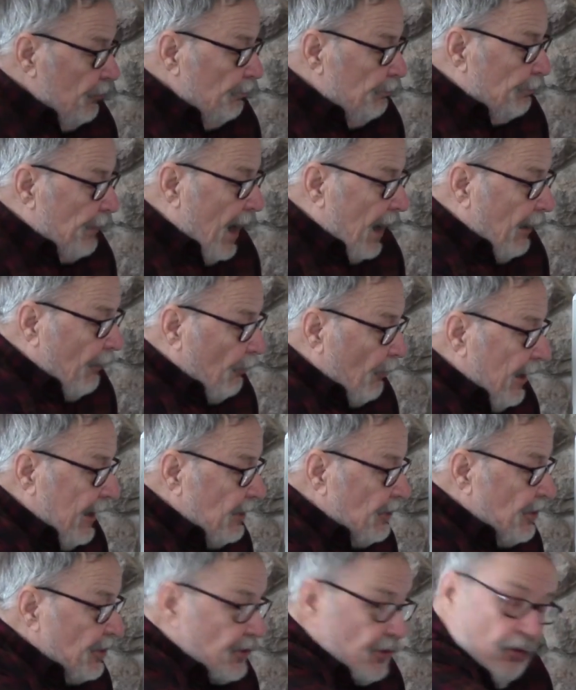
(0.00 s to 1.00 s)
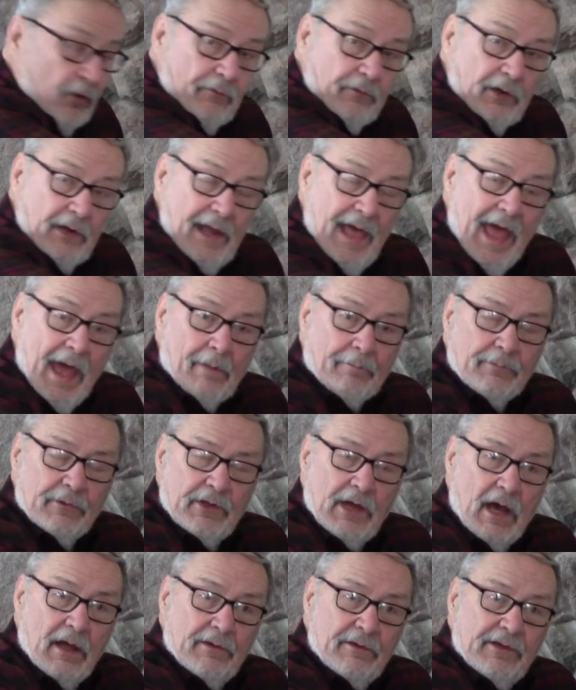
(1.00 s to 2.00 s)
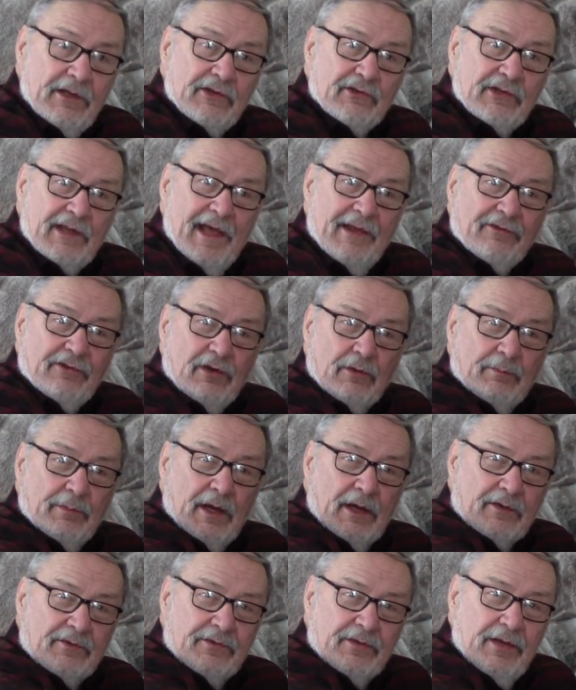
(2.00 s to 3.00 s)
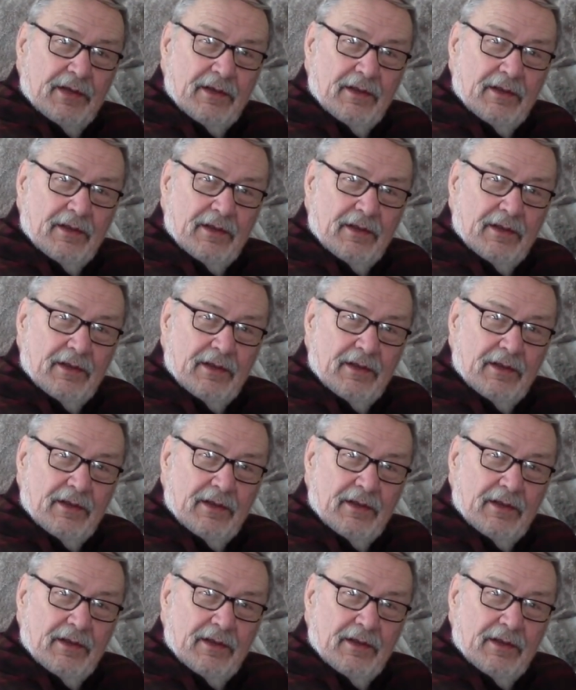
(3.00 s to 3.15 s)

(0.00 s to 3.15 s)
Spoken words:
buck ranges overlap. Now, these lesser bucks